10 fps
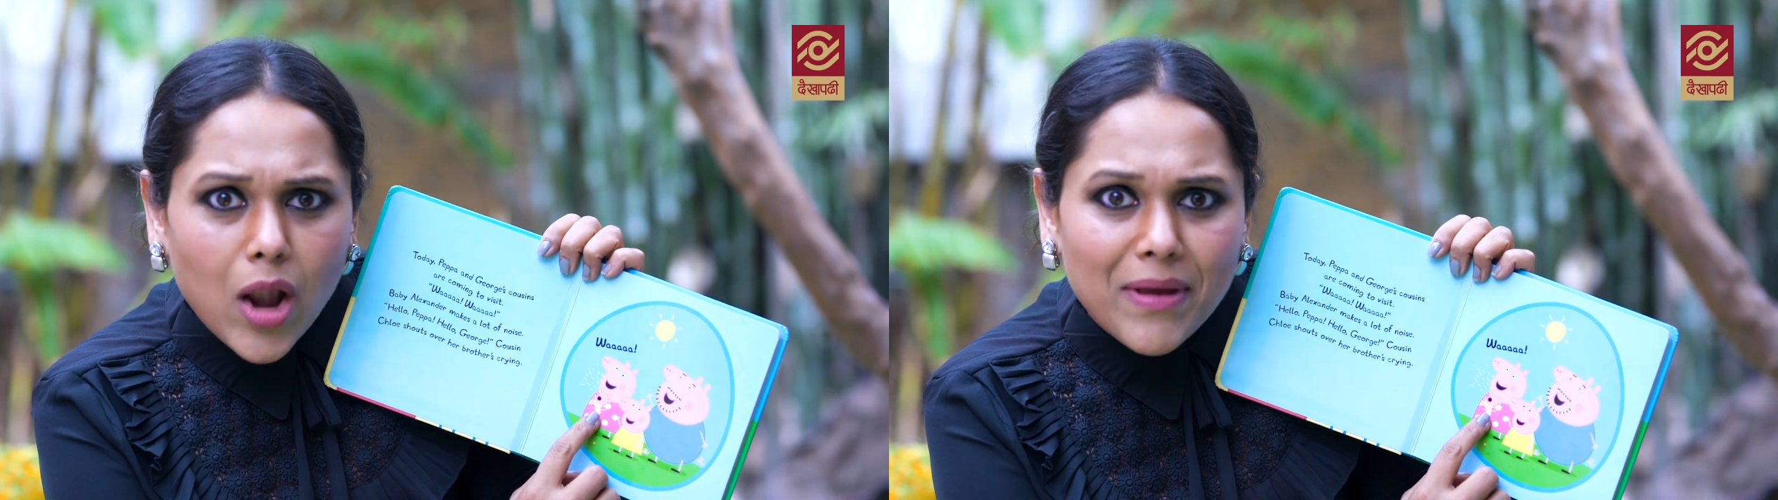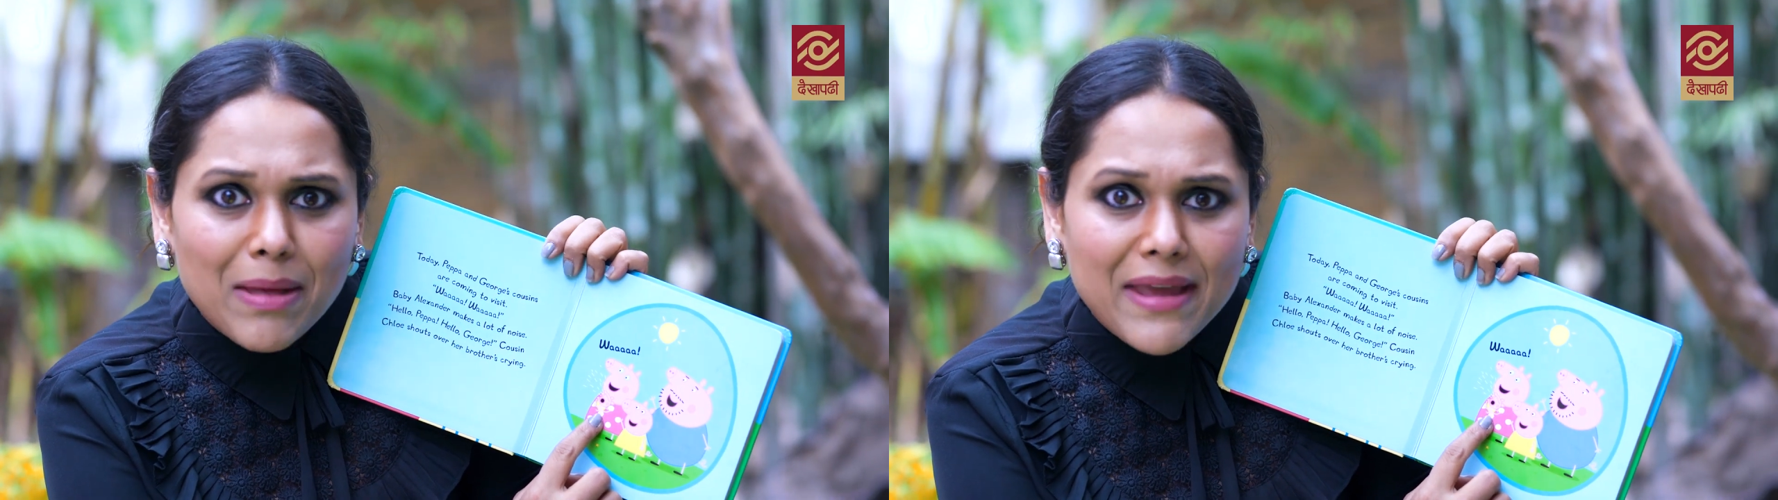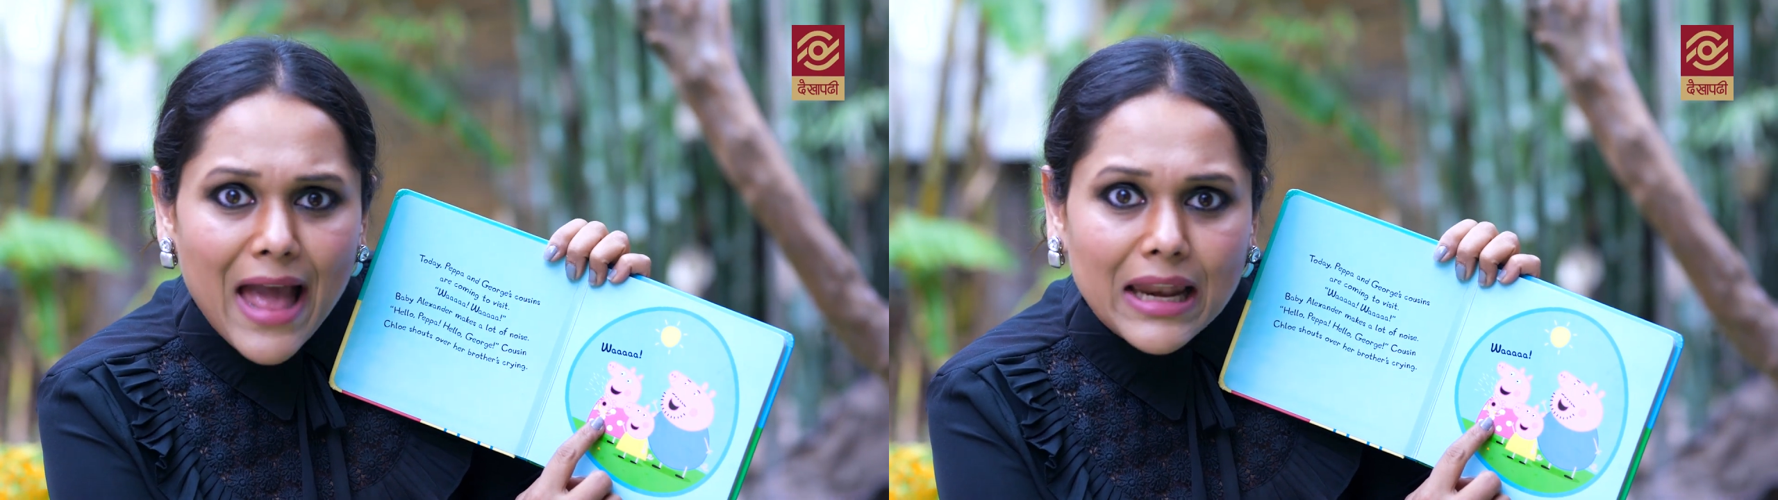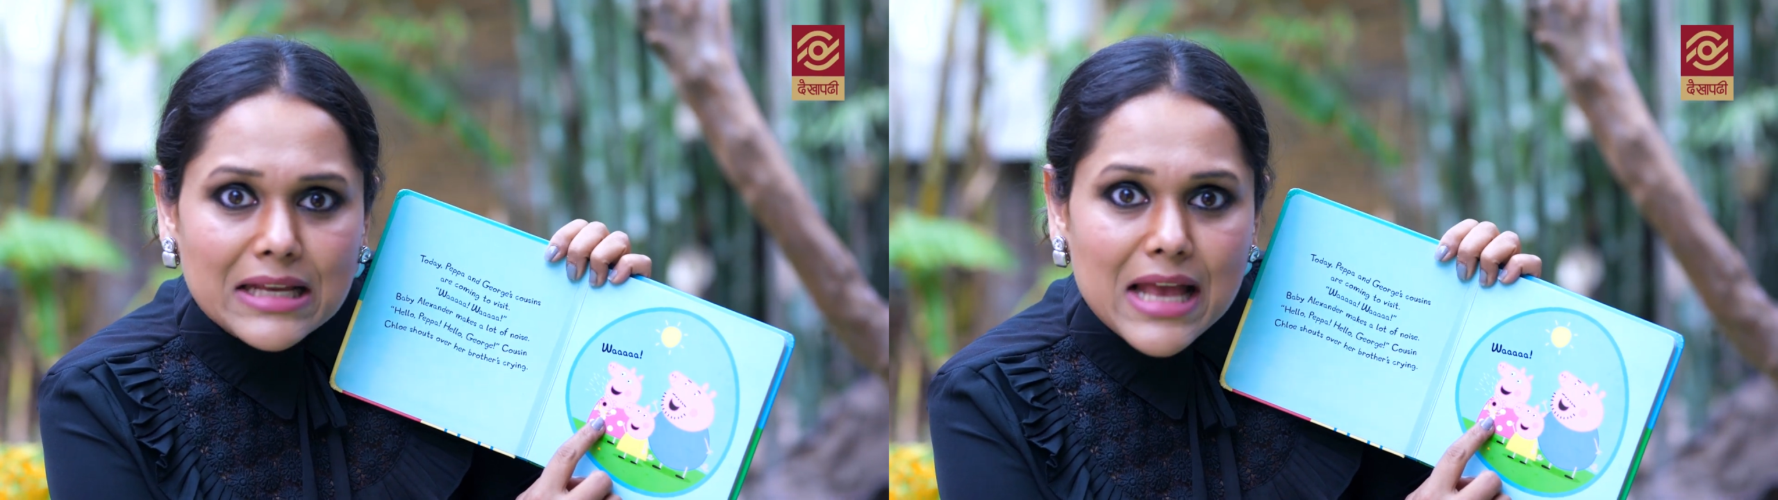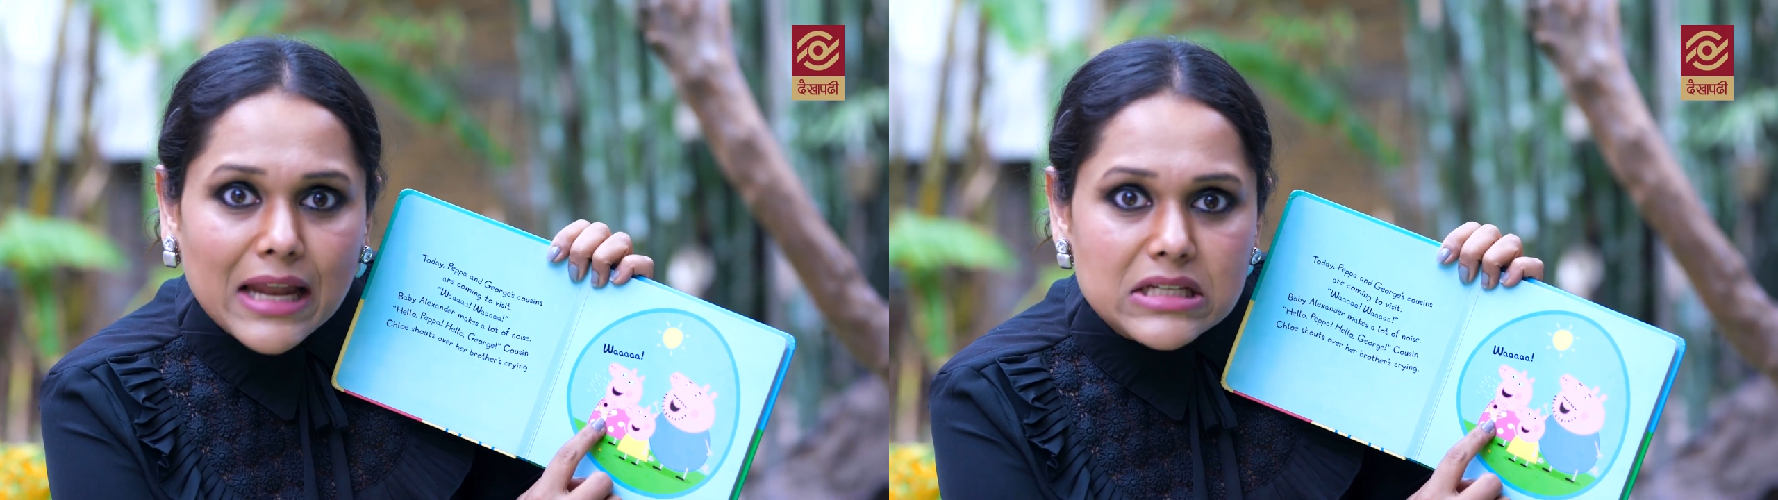Baby
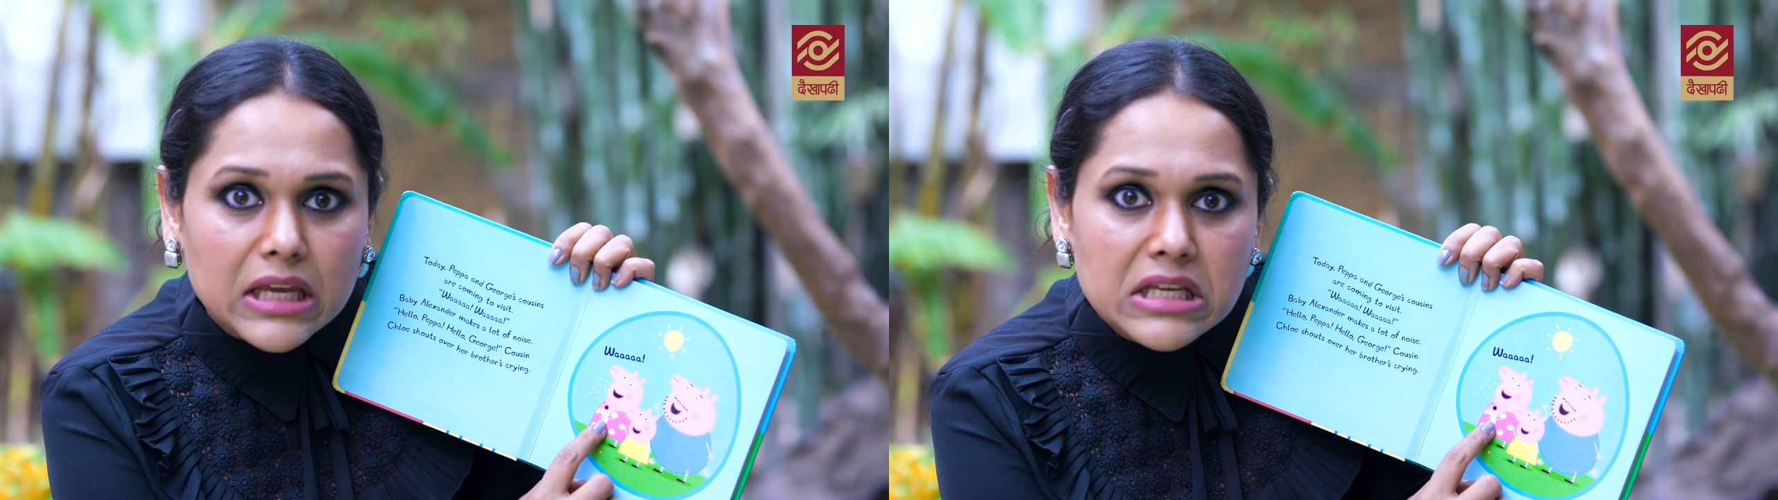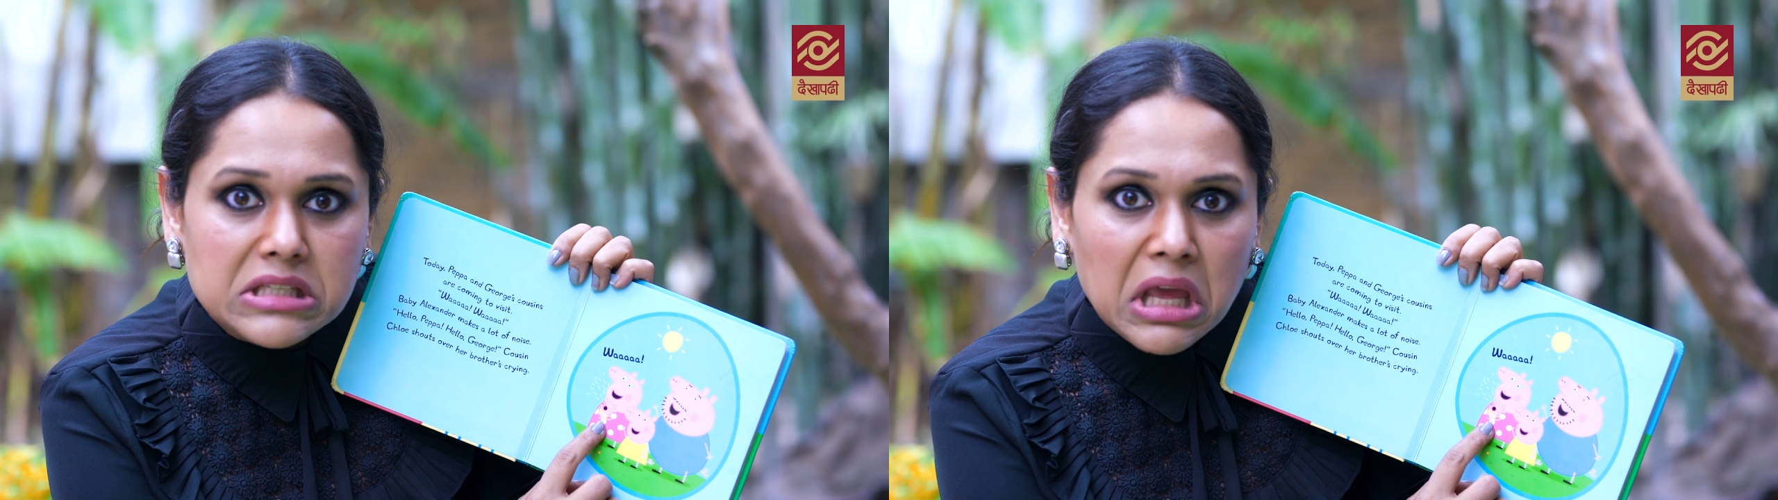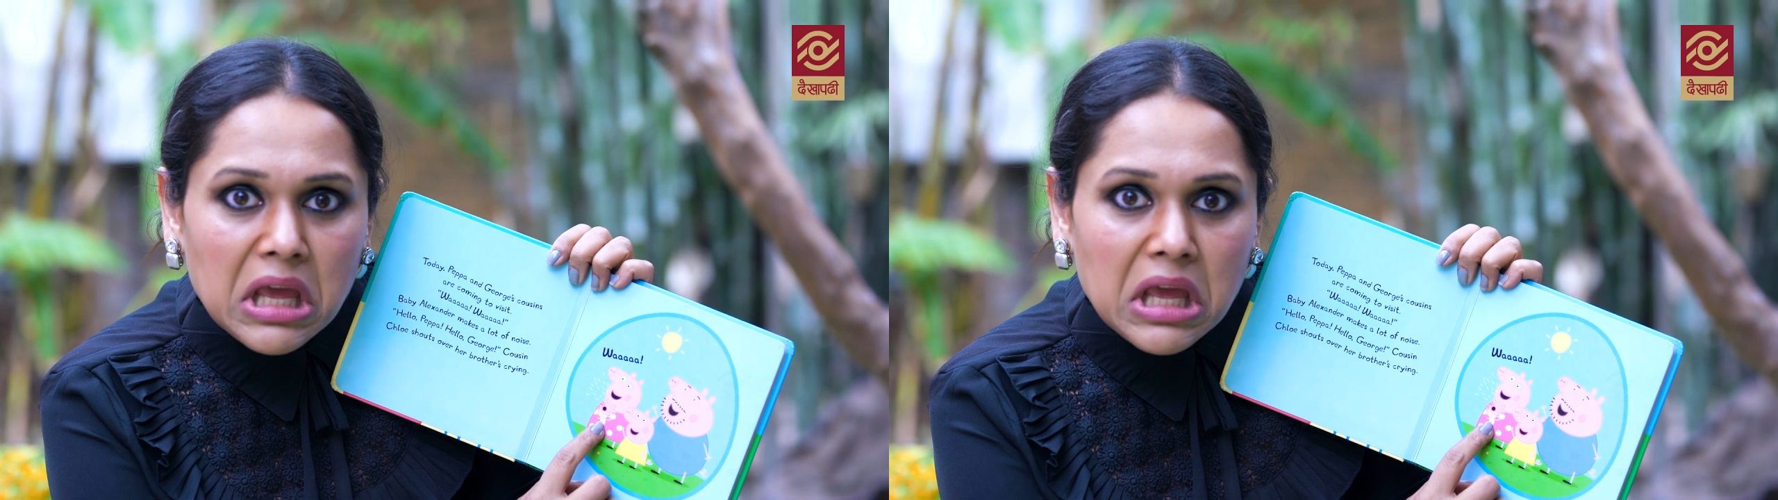Alexander is?